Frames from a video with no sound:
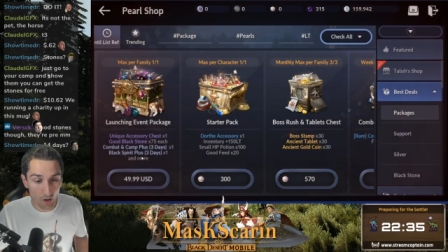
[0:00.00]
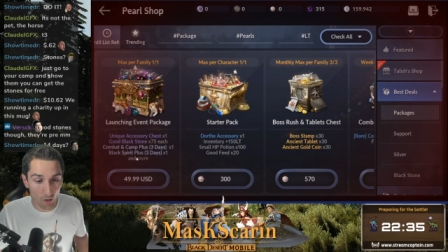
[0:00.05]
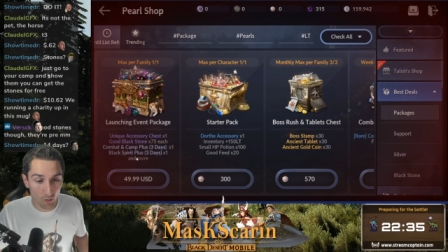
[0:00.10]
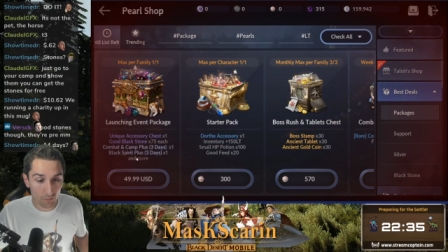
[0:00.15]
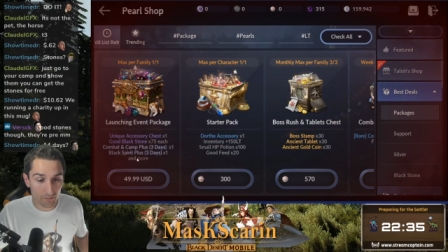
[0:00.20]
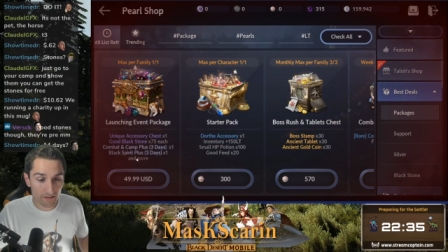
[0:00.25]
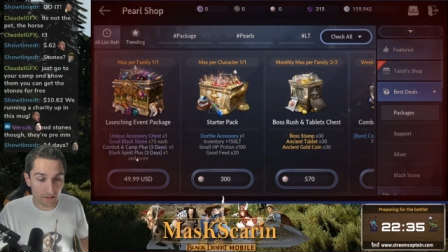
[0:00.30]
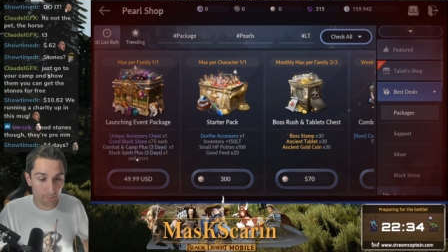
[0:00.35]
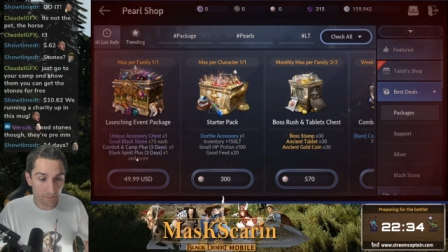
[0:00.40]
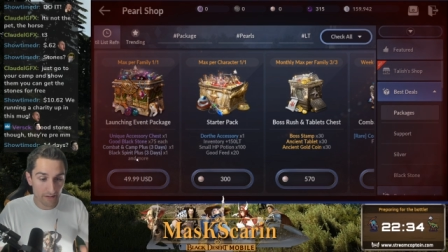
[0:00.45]

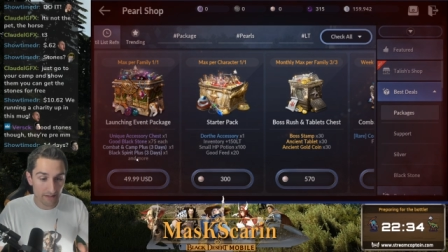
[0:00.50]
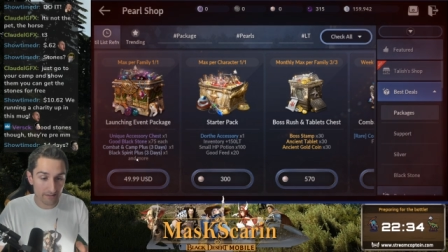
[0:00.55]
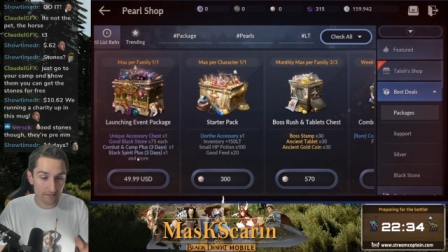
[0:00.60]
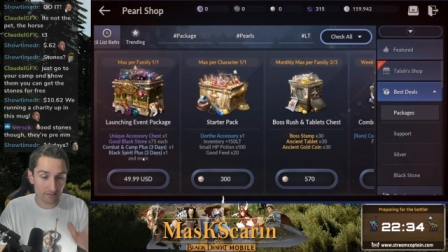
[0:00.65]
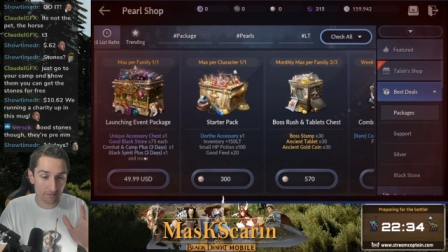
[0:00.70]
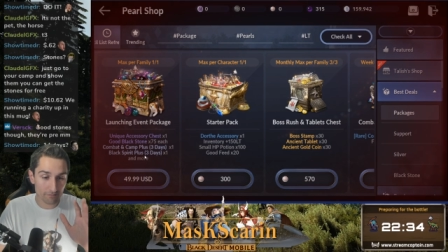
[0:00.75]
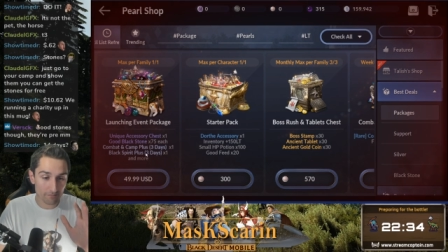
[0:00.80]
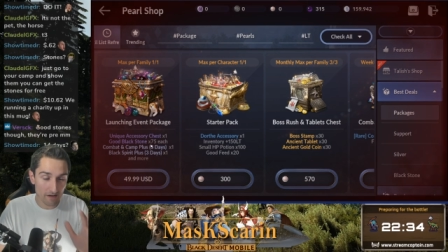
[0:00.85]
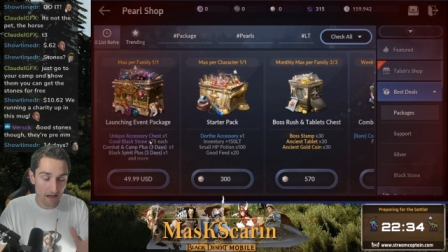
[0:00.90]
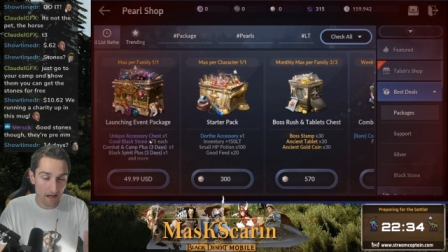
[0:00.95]
only
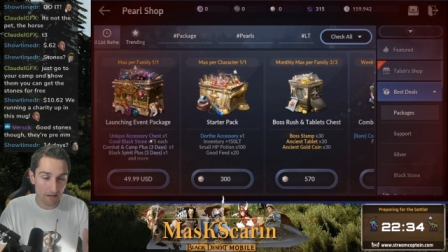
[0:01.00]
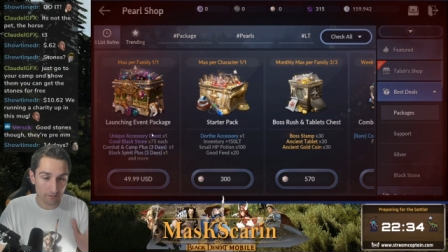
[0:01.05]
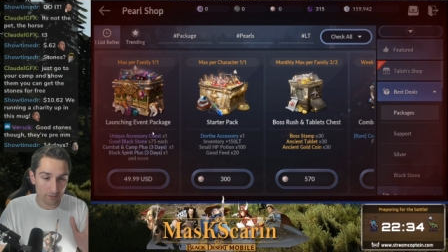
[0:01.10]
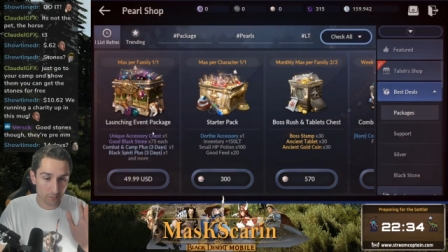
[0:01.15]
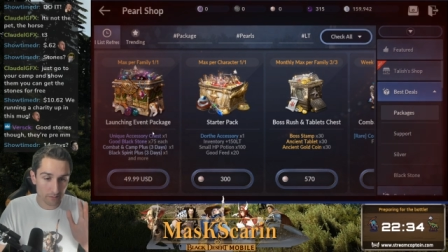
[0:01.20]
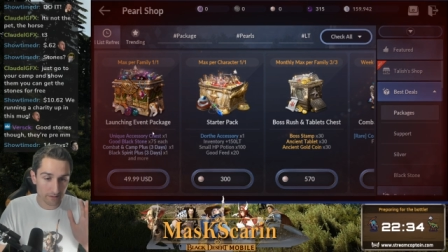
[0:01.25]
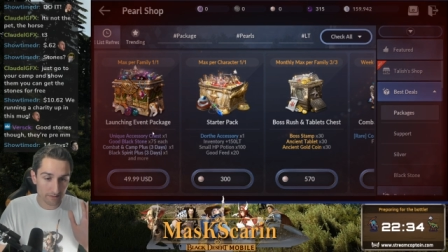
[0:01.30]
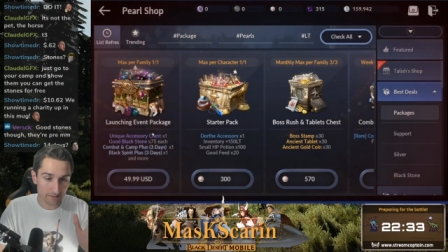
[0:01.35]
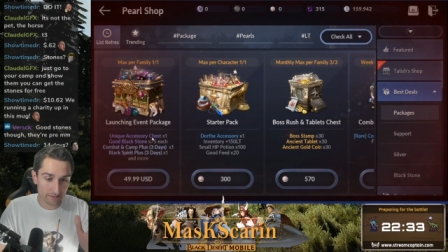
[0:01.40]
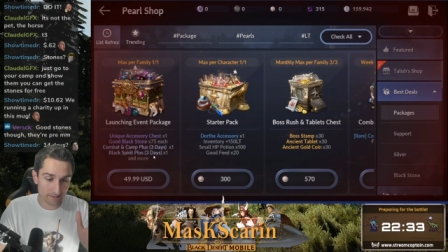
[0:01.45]
piece of
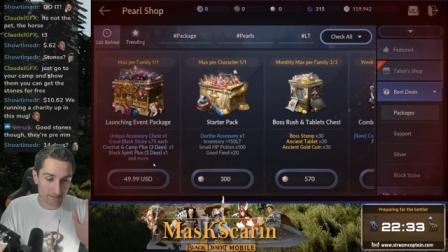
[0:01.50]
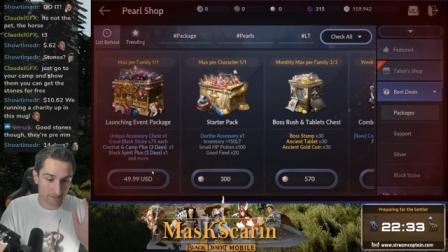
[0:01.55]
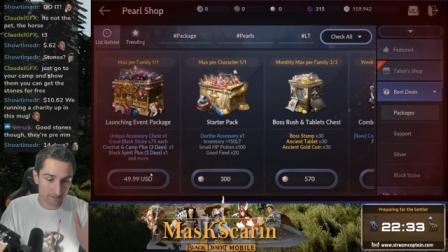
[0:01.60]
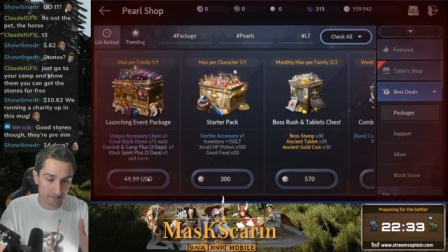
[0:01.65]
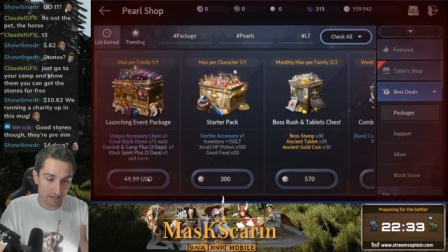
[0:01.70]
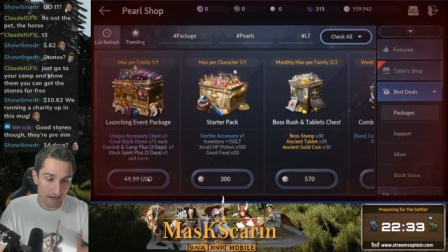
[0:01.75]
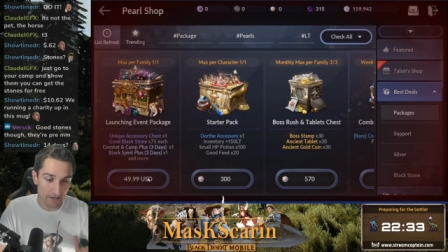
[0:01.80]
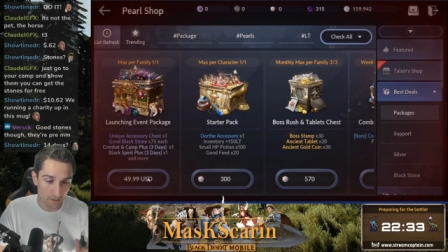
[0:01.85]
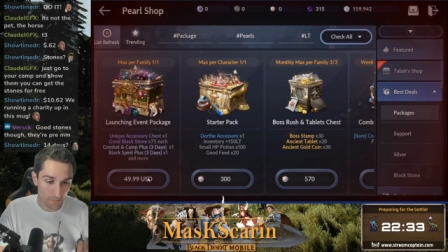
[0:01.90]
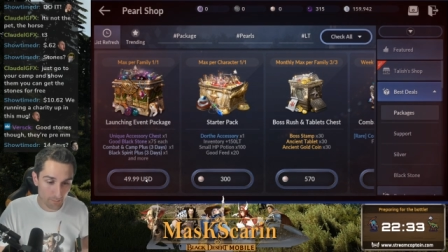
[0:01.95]
value in this
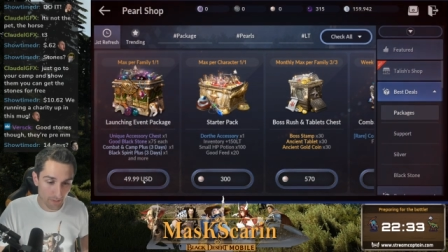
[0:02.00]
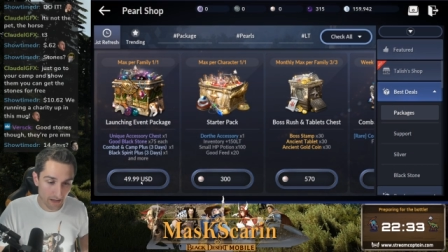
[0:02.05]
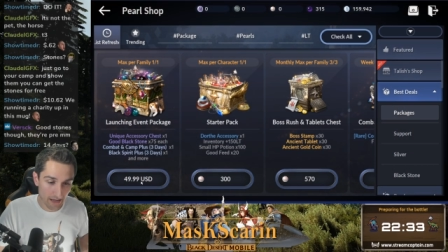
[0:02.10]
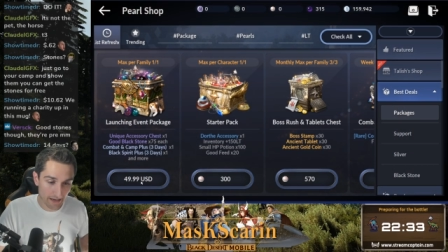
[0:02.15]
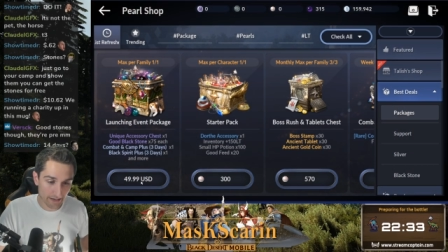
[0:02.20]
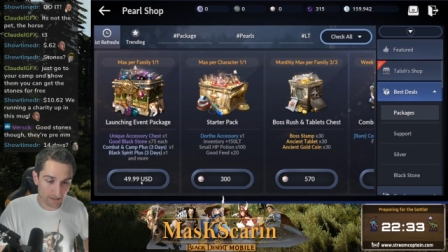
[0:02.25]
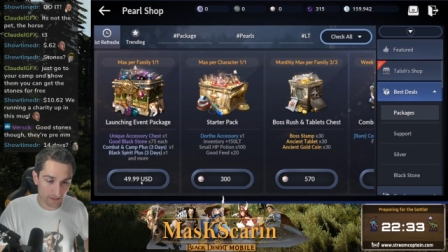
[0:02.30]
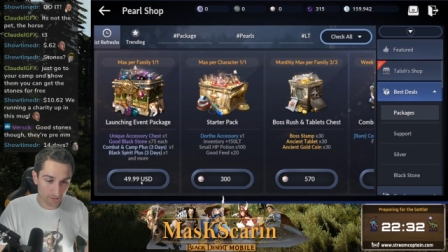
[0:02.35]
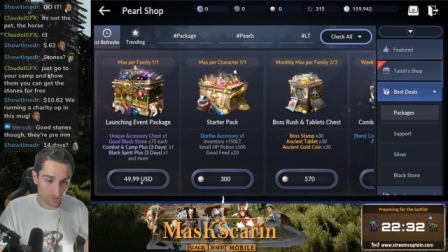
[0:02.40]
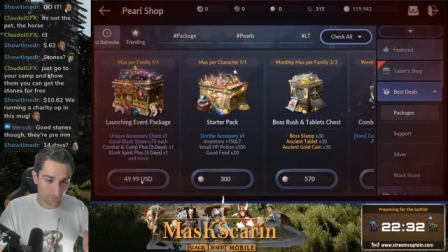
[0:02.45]
entire
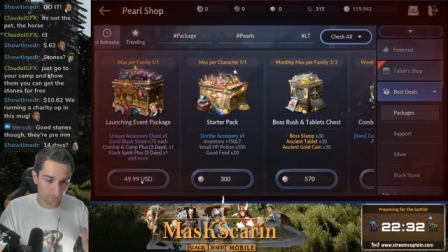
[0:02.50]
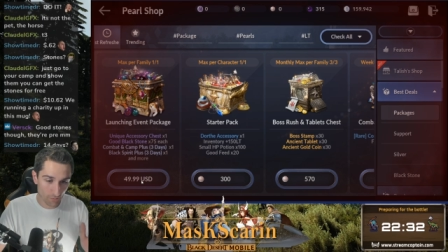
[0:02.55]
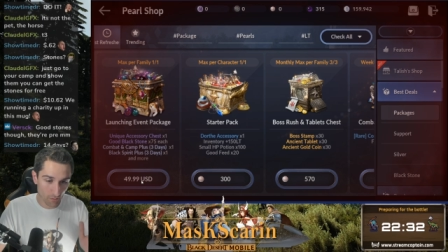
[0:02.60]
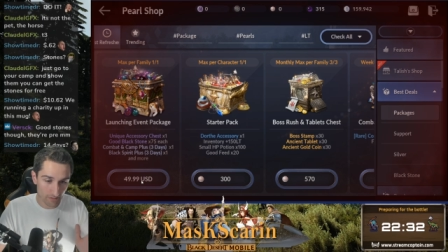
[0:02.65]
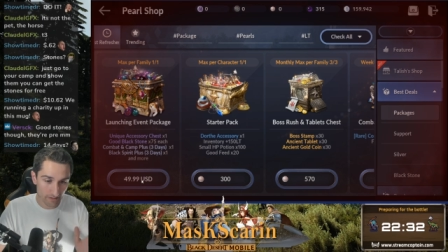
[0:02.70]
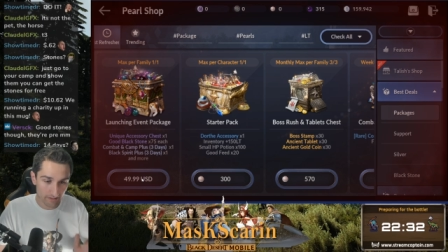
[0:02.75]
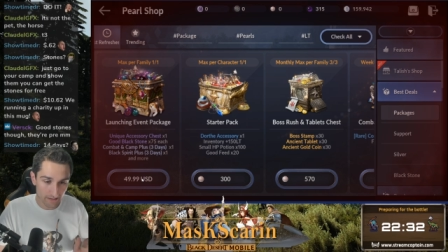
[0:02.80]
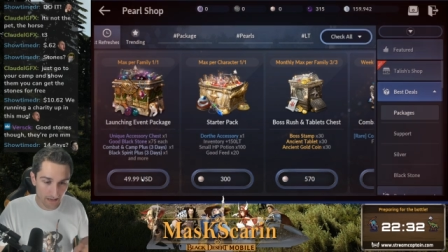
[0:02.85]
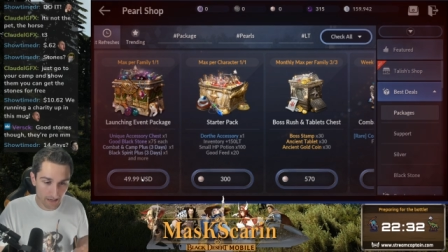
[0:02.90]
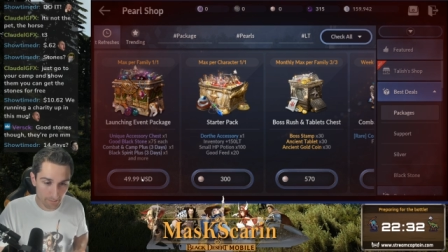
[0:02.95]
package.
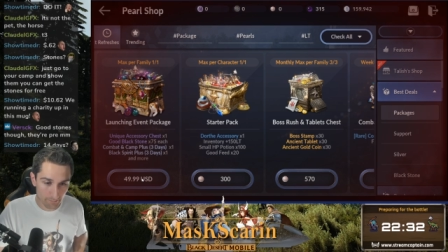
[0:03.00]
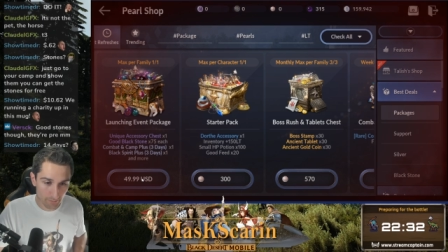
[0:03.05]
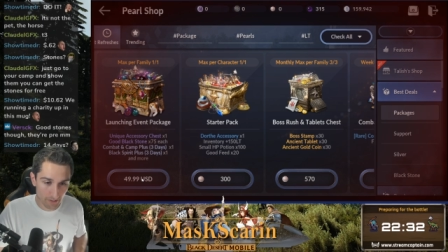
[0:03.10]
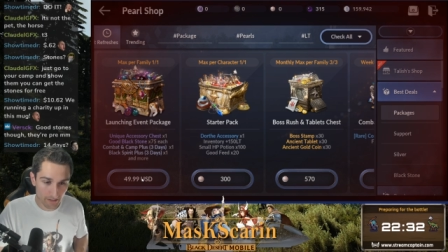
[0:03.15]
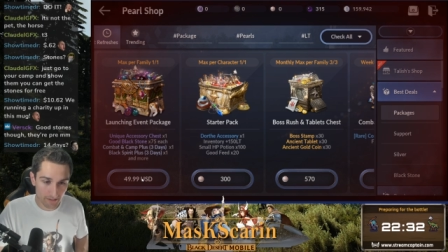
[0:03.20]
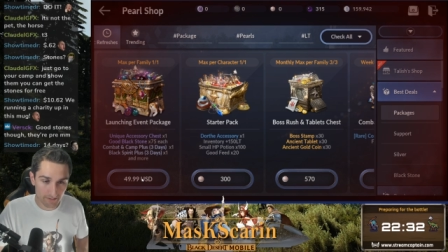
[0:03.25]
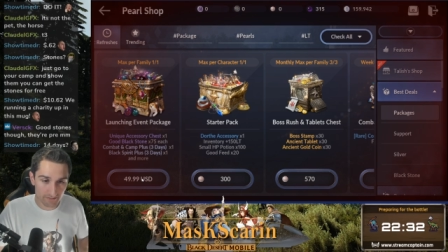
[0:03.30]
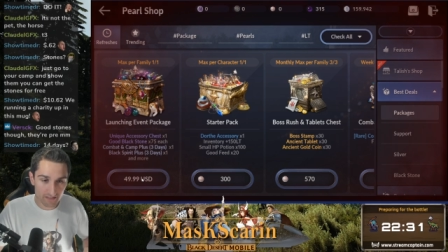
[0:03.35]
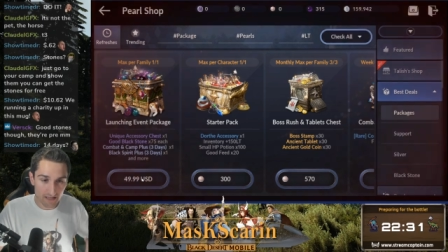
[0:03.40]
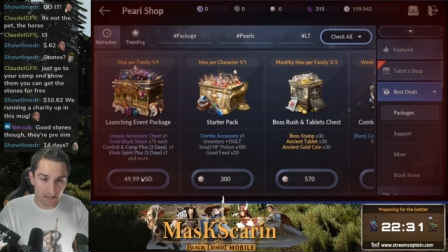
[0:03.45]
49
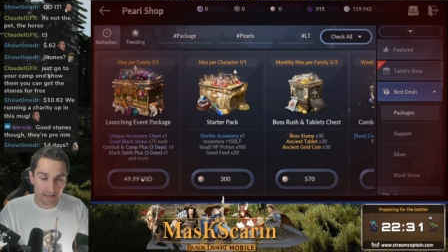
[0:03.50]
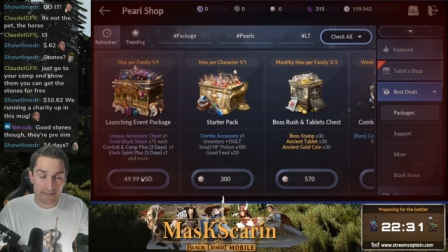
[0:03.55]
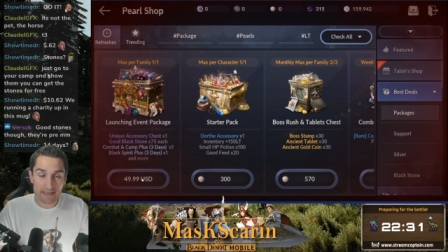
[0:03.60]
bucks.